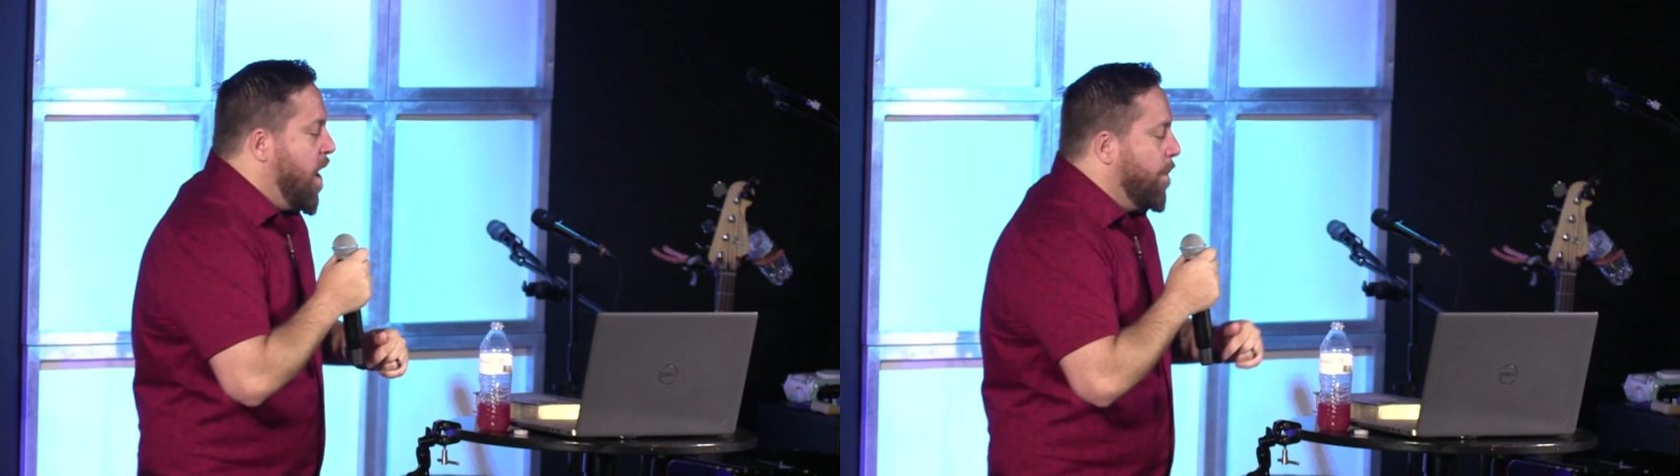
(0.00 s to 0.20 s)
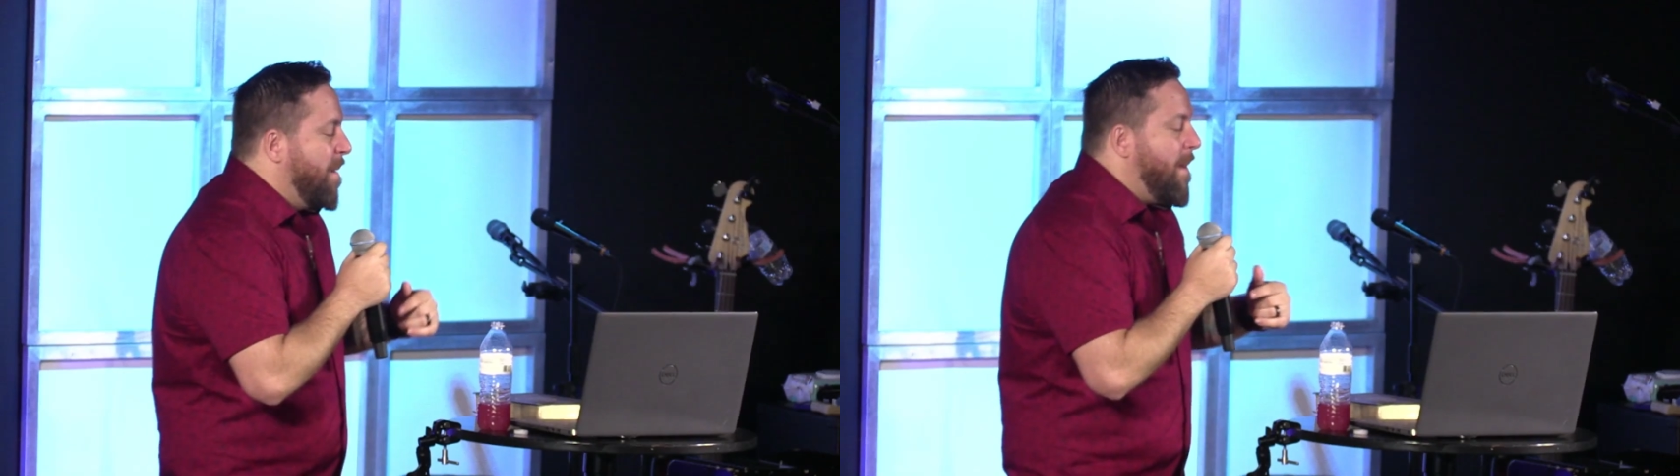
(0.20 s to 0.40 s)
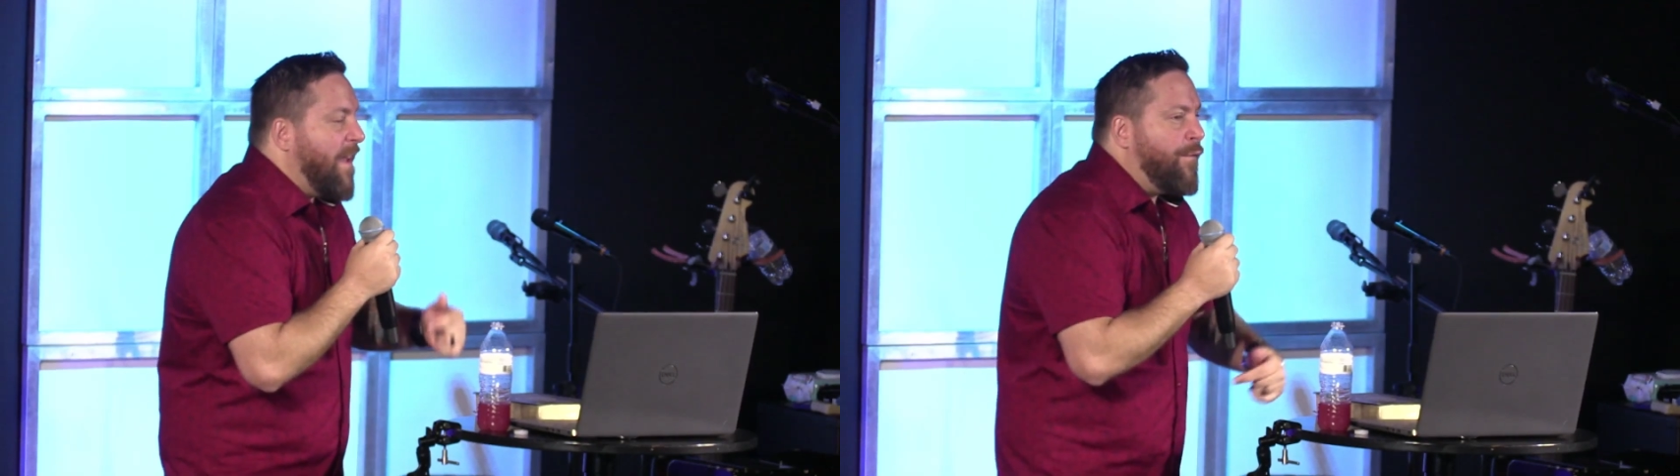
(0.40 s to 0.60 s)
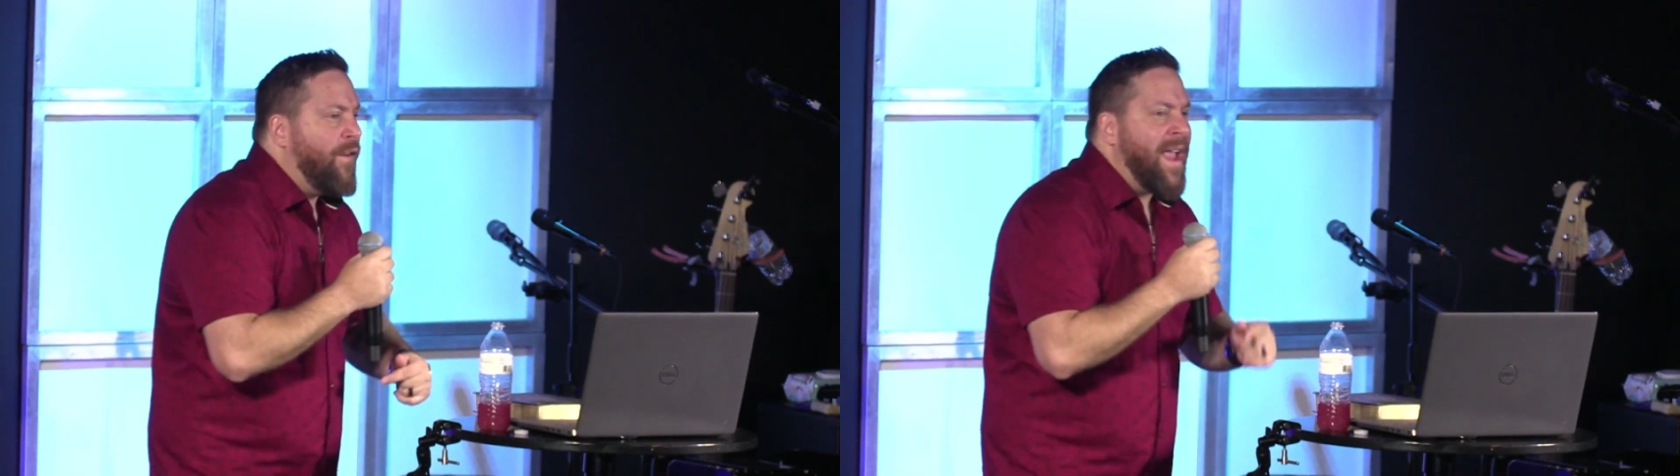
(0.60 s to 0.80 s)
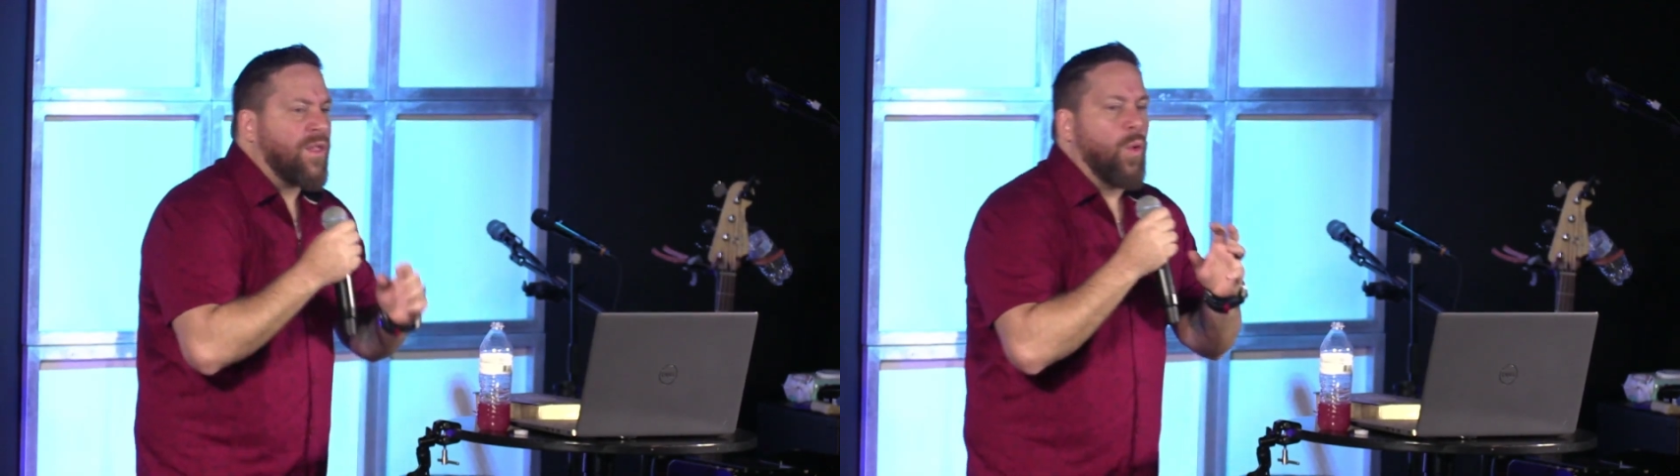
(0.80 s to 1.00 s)
but my
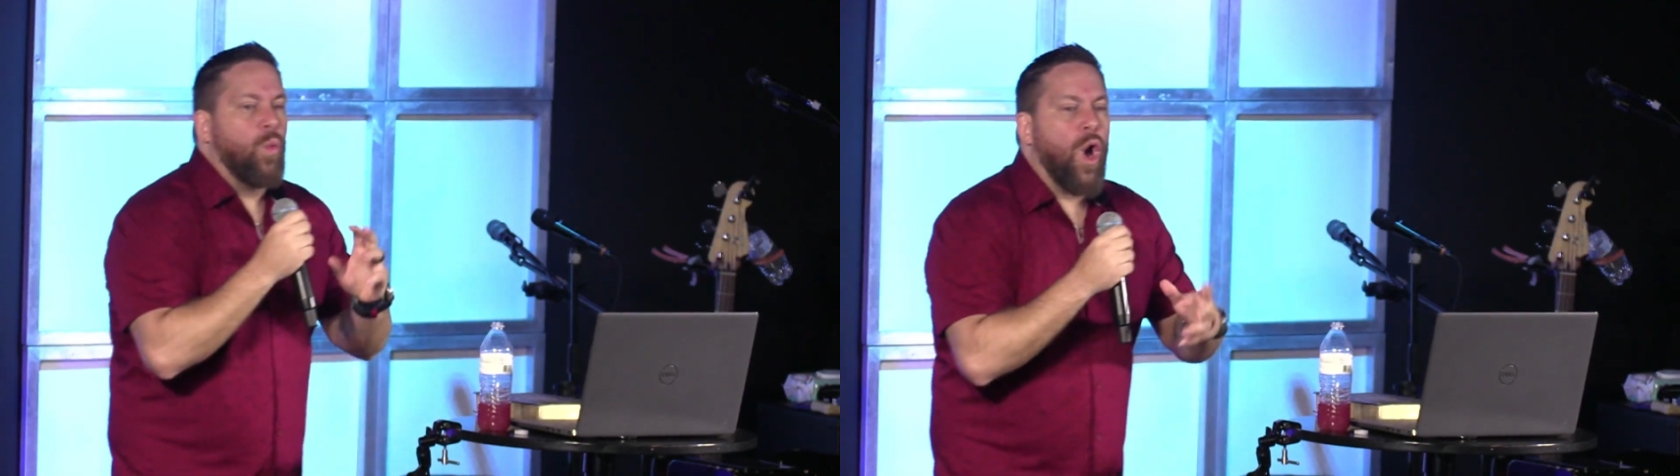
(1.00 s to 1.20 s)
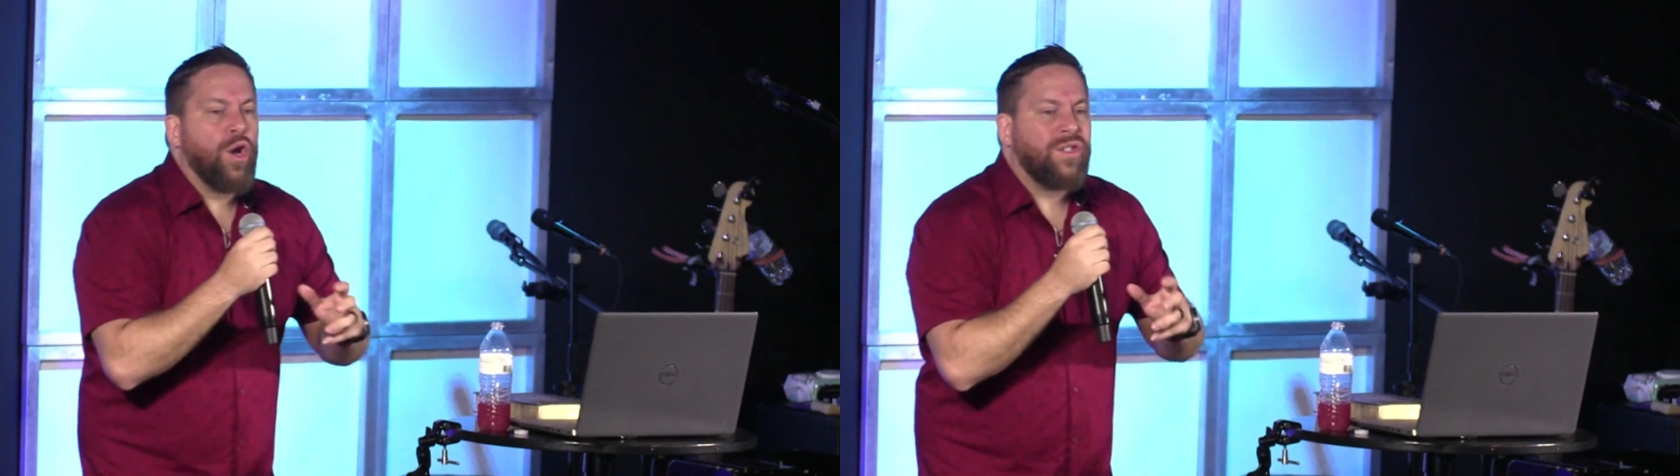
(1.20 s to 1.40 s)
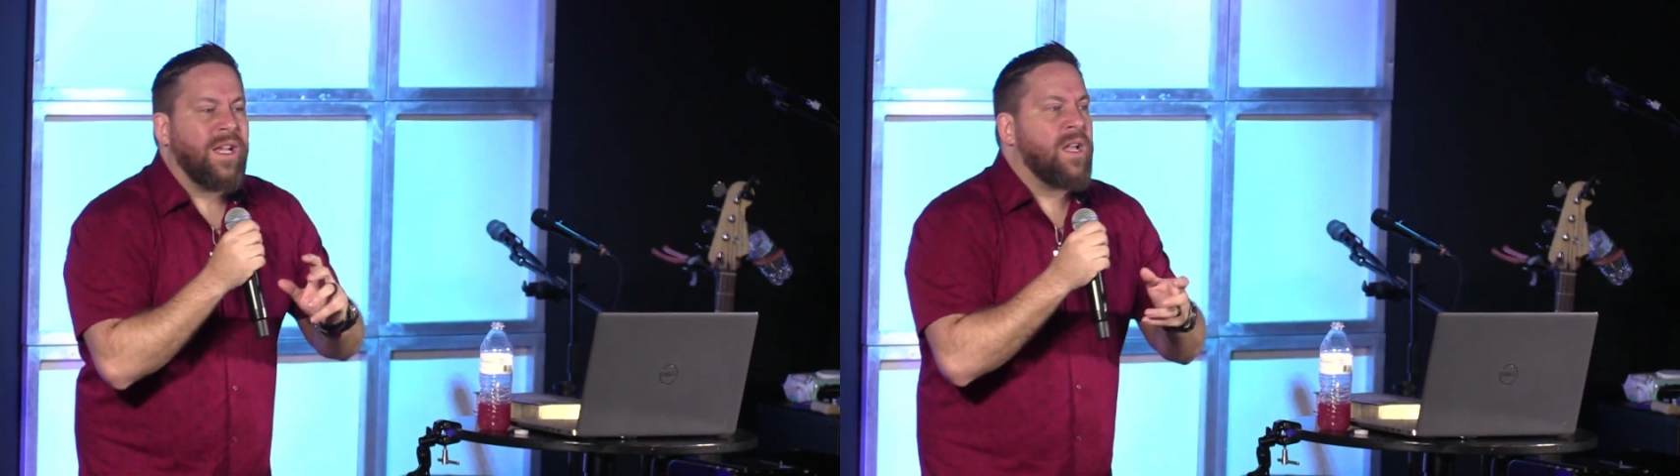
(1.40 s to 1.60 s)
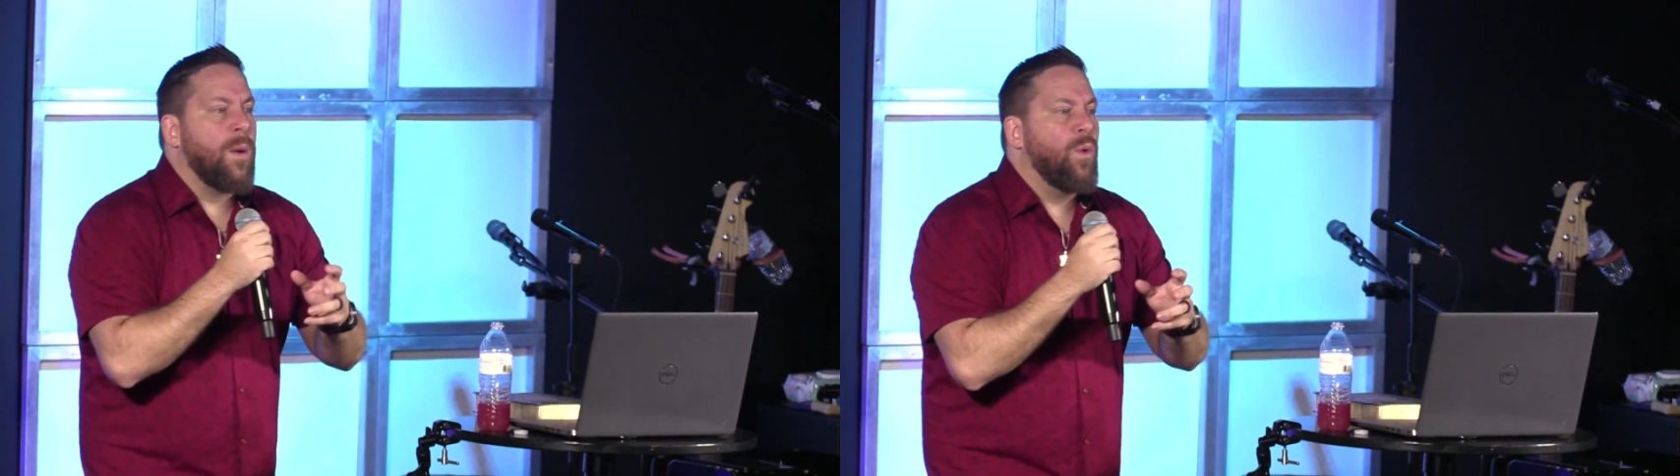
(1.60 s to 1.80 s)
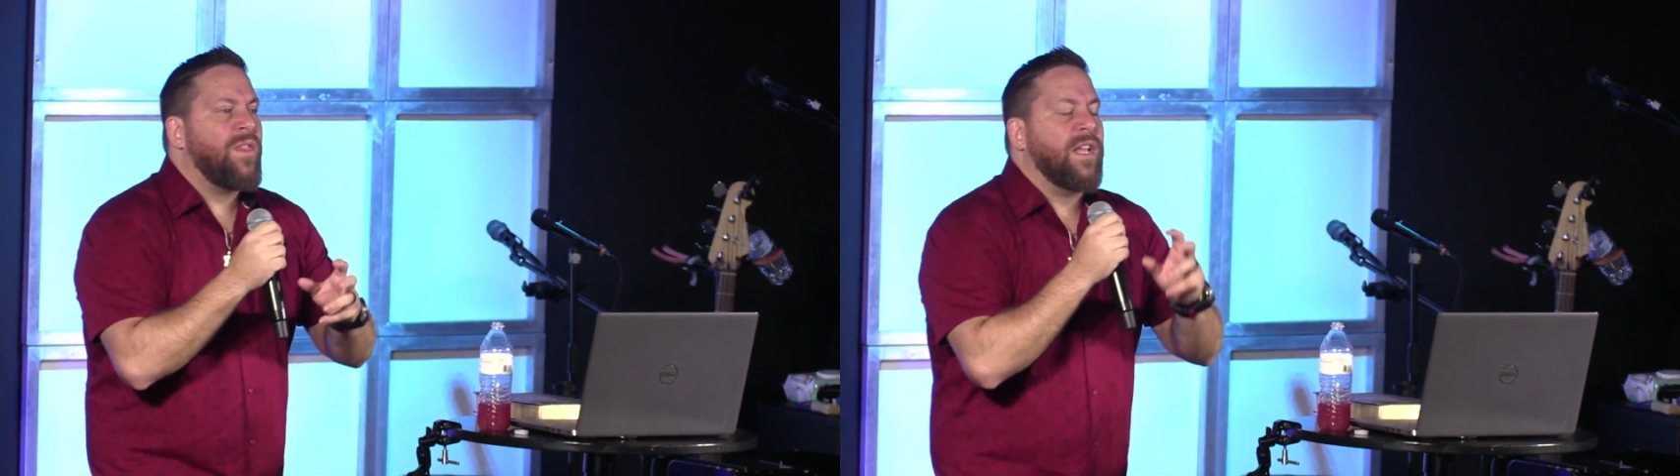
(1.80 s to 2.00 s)
faith, the works that
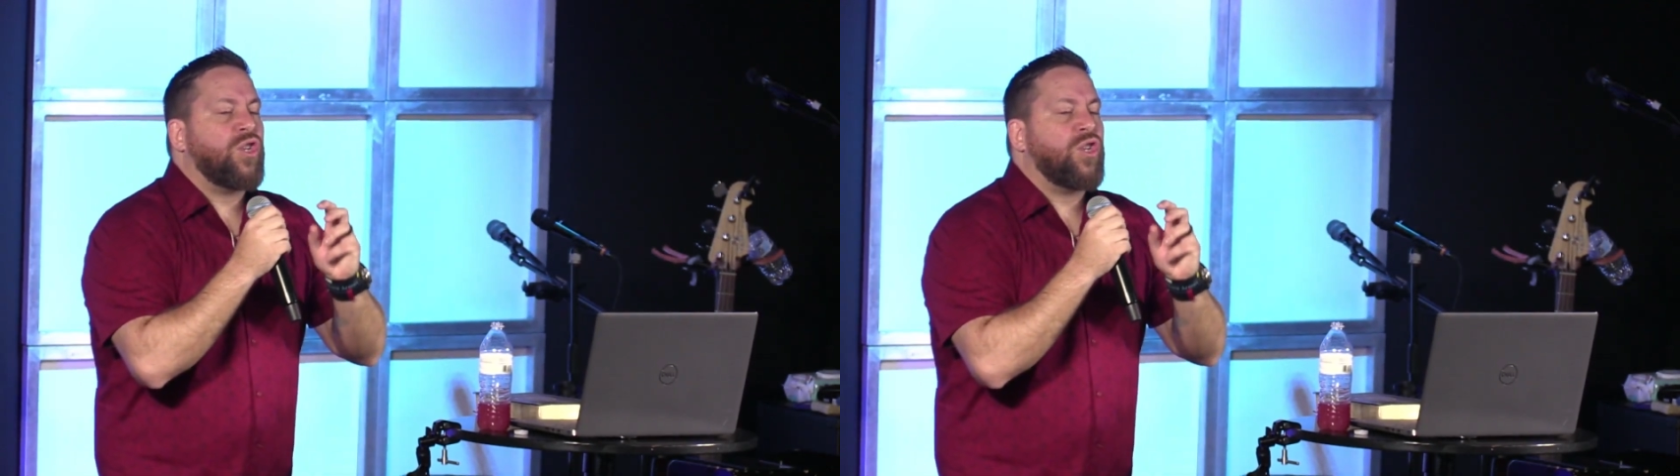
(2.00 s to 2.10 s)
come with it,